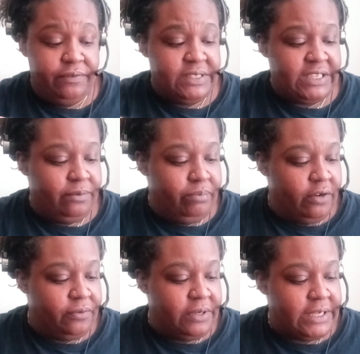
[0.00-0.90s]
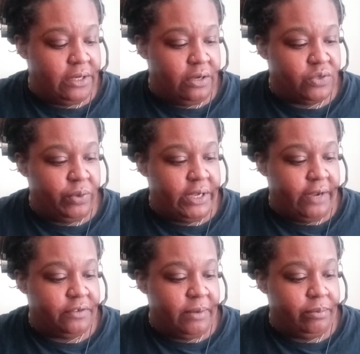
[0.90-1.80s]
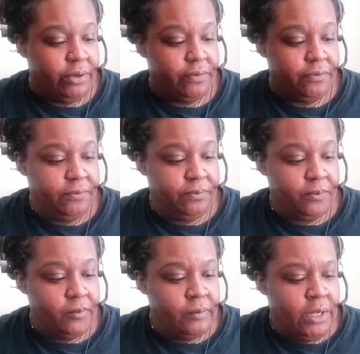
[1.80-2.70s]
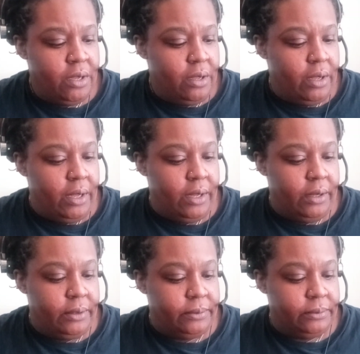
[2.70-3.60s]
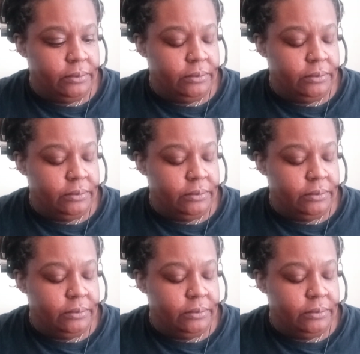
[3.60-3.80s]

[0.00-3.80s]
even say birth because I lost weight after my birth. Um,